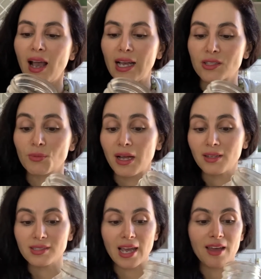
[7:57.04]
As well
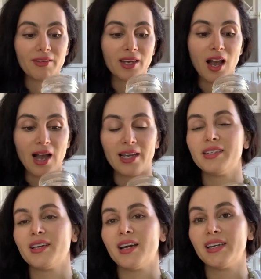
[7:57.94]
as having
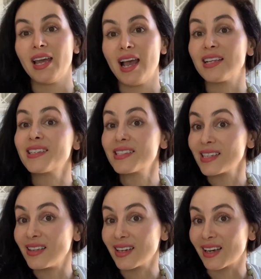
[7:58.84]
iodine, it has
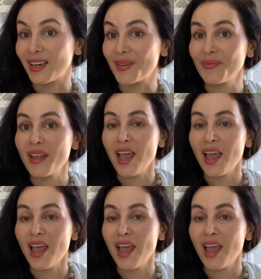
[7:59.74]
silica.